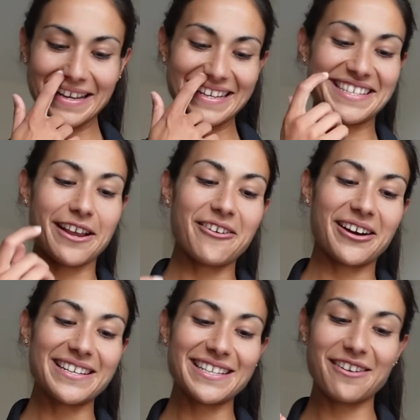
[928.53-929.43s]
So
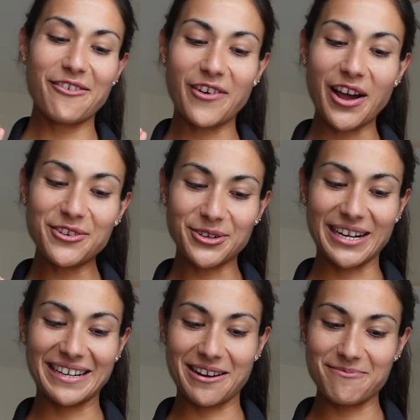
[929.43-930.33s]
I did a
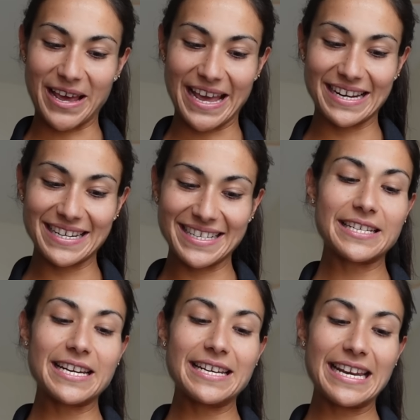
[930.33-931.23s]
529 pace,
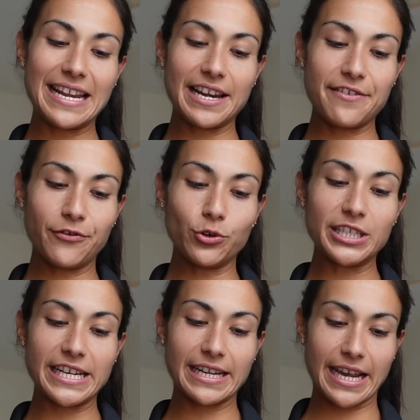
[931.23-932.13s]
did nearly
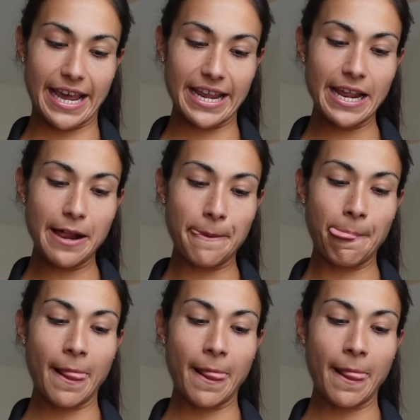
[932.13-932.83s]
14k,